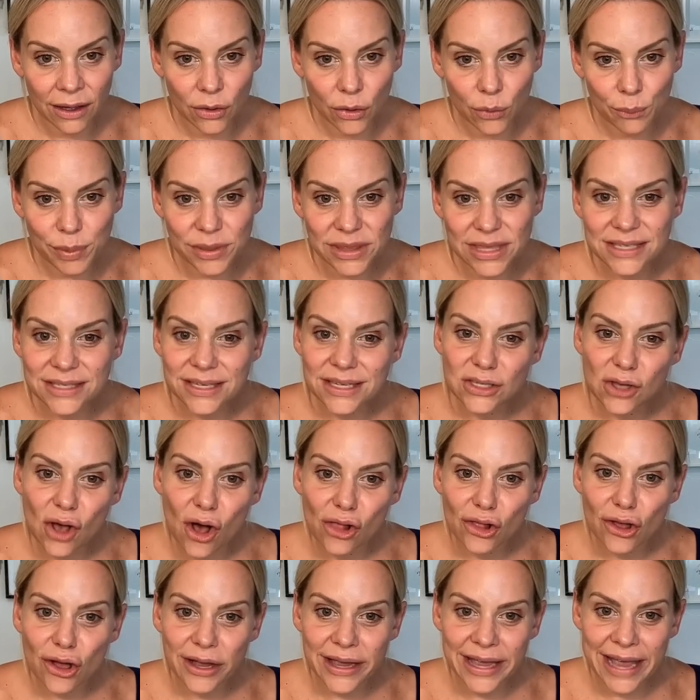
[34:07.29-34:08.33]
But this is all
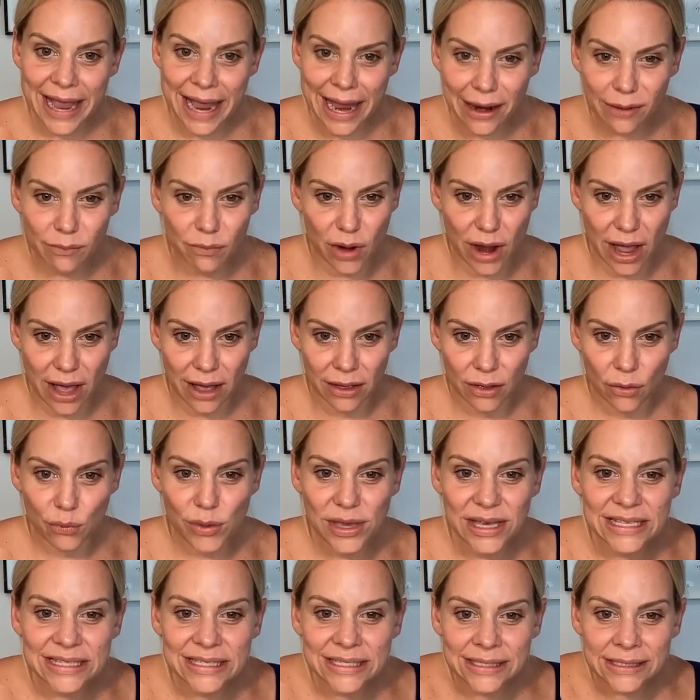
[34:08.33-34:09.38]
on camera. We
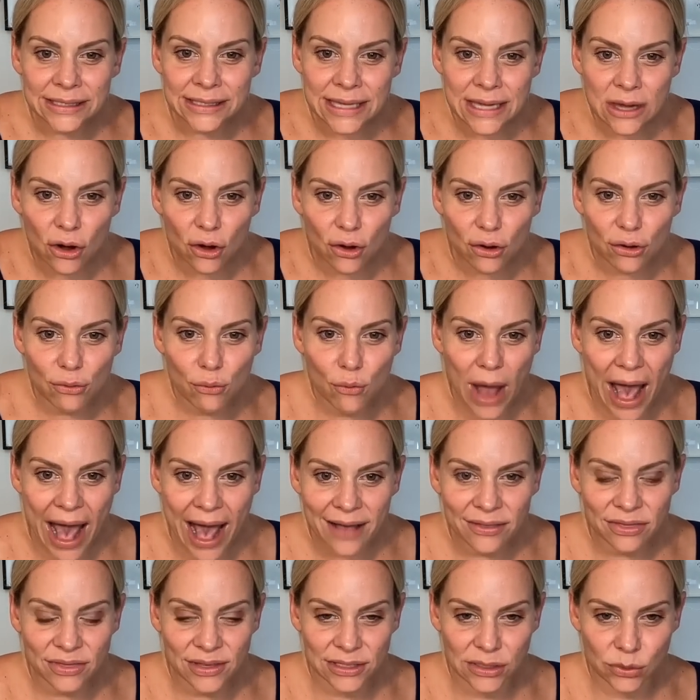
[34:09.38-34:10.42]
can see her
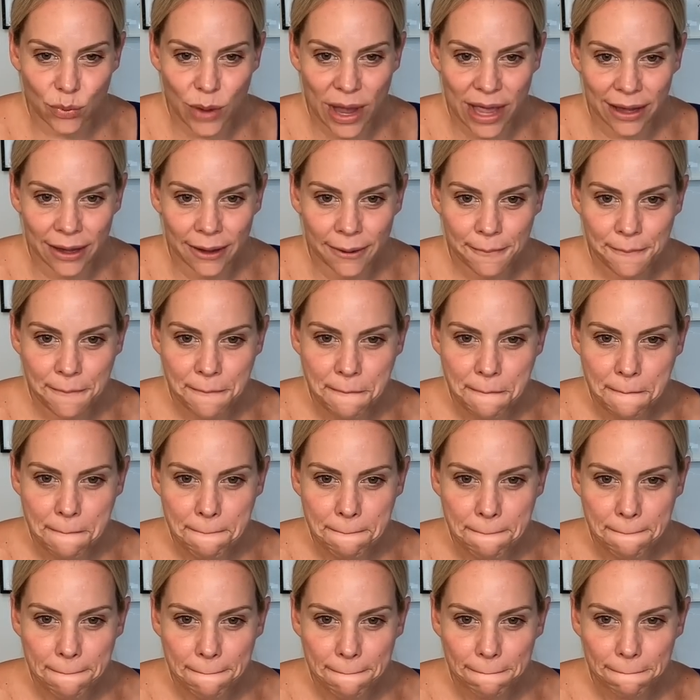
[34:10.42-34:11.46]
act this way.
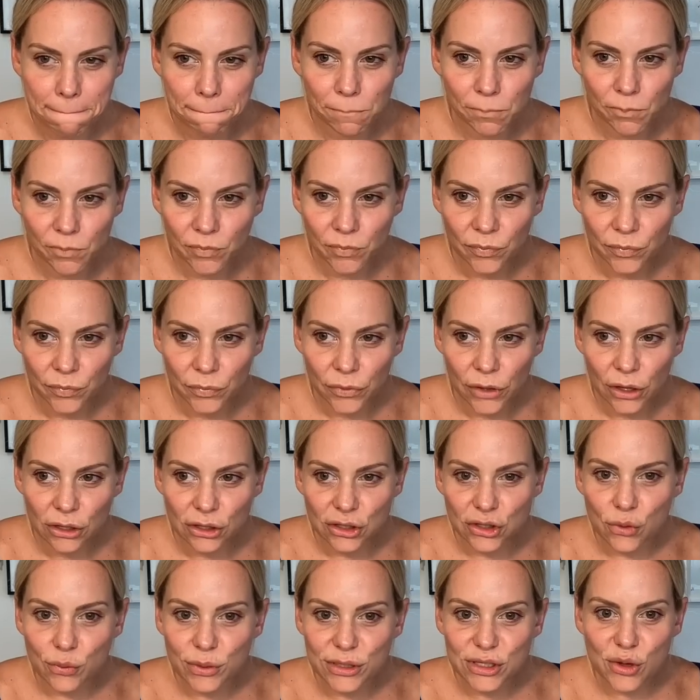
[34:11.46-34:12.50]

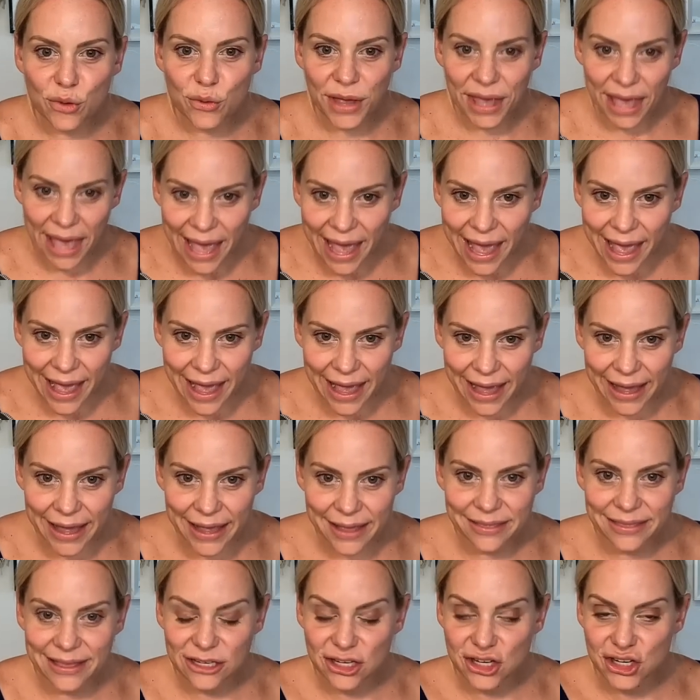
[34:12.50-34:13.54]
So it's okay
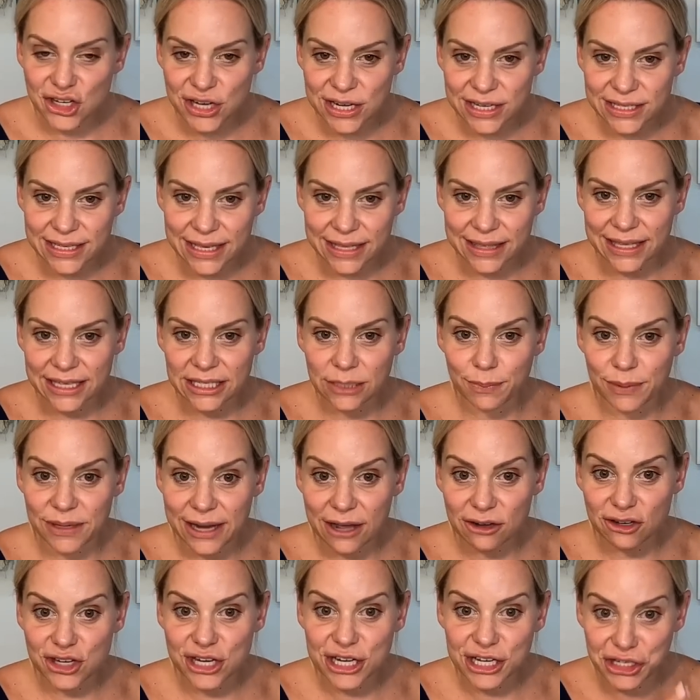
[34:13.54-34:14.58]
that she did this, but
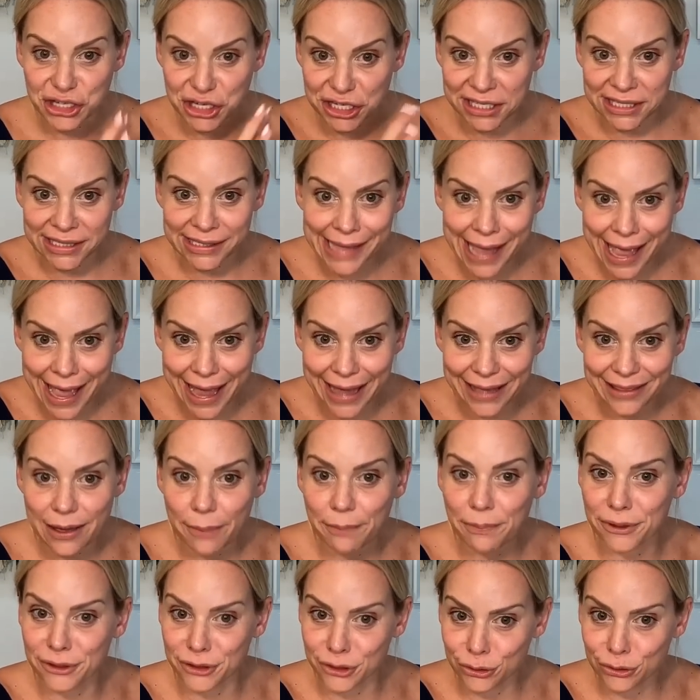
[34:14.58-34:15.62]
now she can just say that
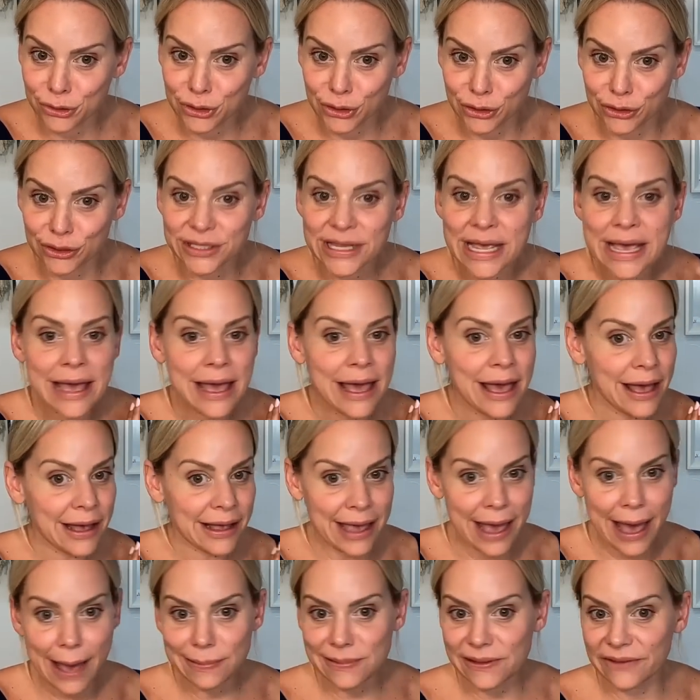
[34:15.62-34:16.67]
producers
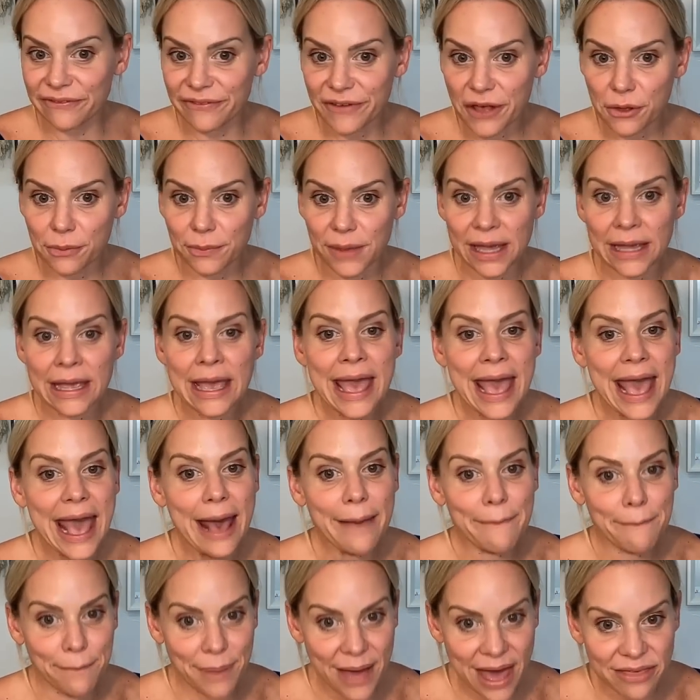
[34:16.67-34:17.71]
kept filming
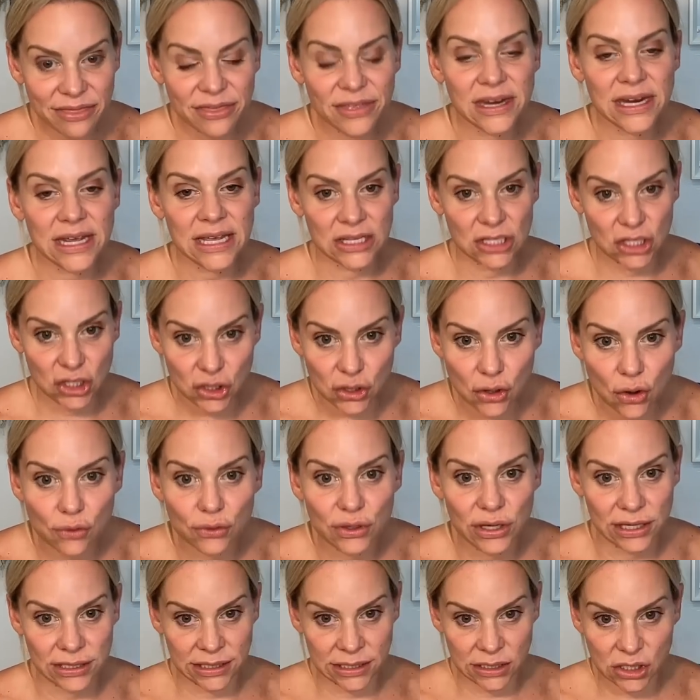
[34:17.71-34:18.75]
and Bethenny and
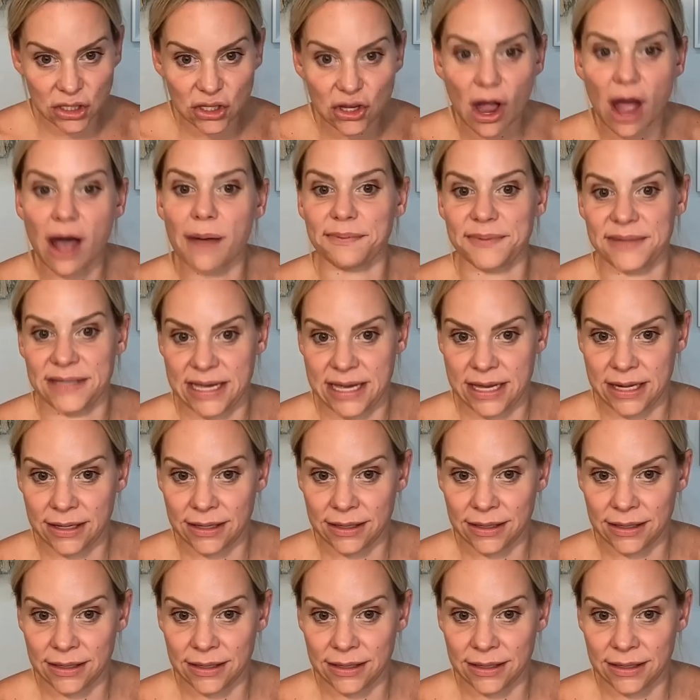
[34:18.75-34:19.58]
Sonia stopped it.